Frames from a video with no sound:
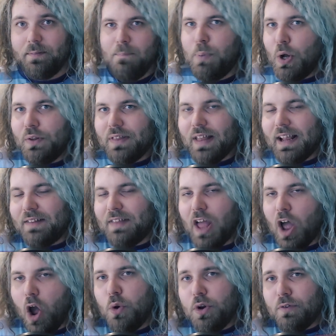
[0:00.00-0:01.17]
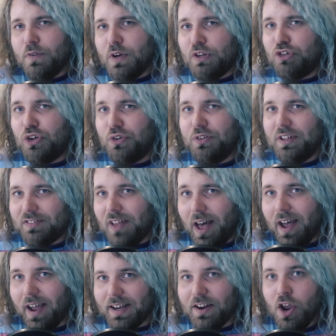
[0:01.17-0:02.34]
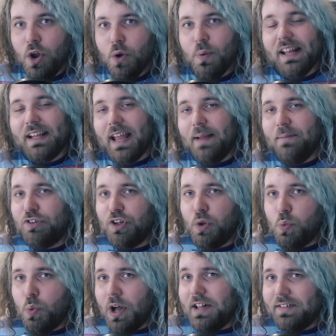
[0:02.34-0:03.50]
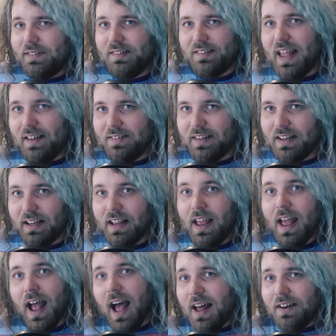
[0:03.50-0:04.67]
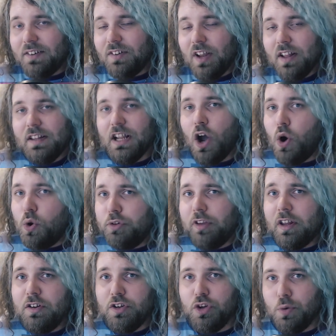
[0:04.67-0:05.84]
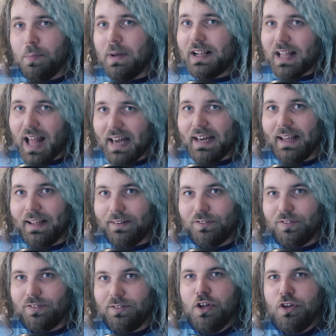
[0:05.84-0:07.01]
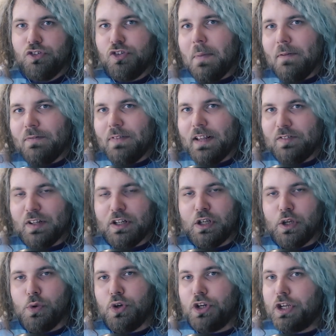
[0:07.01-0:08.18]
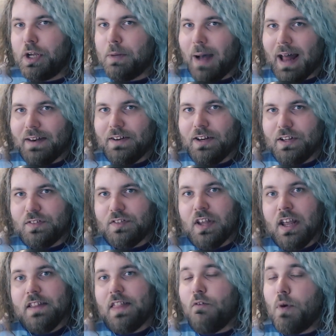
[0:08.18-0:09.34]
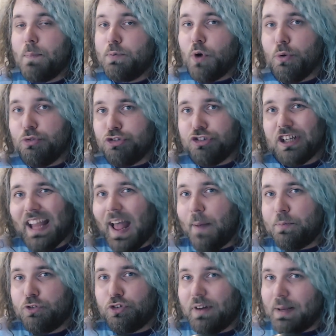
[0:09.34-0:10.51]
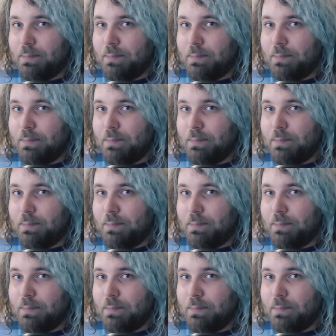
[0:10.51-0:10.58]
but they had their own original design when it came to the world setting and the old and new mechanics. Some of these included commanders, their approach to capturing